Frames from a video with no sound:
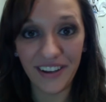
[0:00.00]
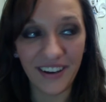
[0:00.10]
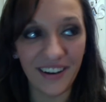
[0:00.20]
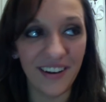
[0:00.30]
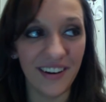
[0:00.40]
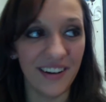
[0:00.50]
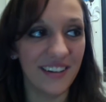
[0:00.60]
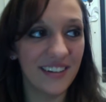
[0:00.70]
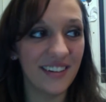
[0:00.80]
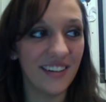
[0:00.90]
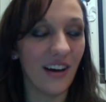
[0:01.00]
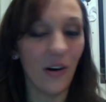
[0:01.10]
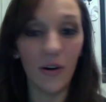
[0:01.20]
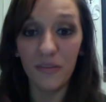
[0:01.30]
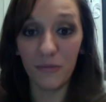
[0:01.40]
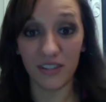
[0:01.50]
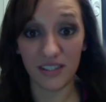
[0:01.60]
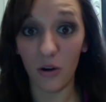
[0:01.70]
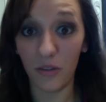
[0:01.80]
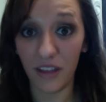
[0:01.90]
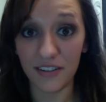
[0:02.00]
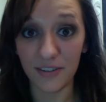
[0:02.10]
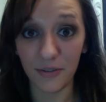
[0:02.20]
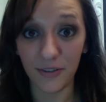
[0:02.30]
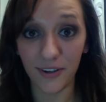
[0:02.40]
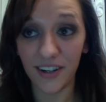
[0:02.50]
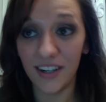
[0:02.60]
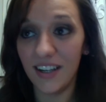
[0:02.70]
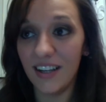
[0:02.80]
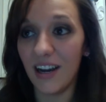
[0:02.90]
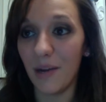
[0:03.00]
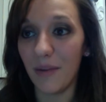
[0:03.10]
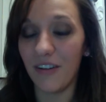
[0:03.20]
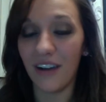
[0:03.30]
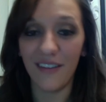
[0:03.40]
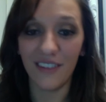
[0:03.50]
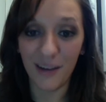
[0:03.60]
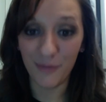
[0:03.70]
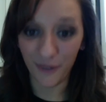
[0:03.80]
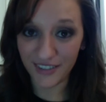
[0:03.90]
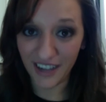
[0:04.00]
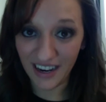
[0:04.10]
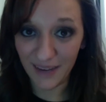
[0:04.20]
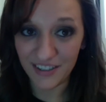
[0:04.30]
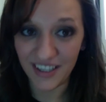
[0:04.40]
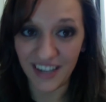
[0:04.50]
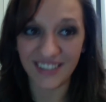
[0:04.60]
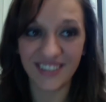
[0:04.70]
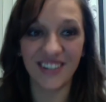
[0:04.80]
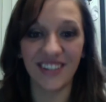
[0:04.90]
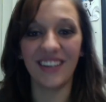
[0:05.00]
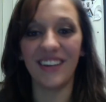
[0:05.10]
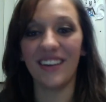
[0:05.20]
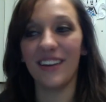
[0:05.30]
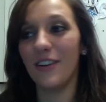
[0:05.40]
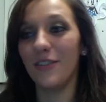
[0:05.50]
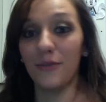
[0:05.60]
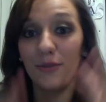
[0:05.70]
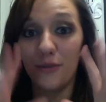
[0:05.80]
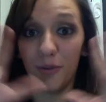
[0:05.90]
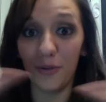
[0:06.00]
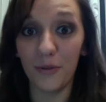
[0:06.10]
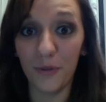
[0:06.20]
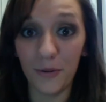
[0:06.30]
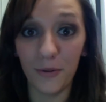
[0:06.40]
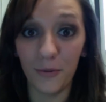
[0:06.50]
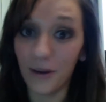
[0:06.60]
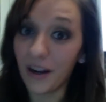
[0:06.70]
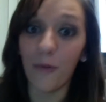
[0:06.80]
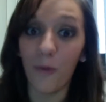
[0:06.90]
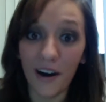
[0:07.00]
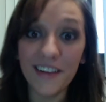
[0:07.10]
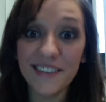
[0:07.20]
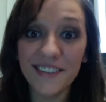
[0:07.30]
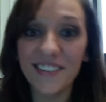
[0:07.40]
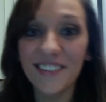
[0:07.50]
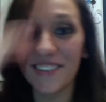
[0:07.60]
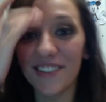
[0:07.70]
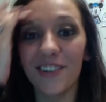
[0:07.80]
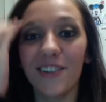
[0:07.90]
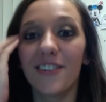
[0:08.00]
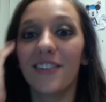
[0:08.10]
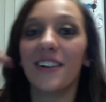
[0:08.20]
uh, now all, once all that is over, um, I'll have a lot more time to actually do what I want. So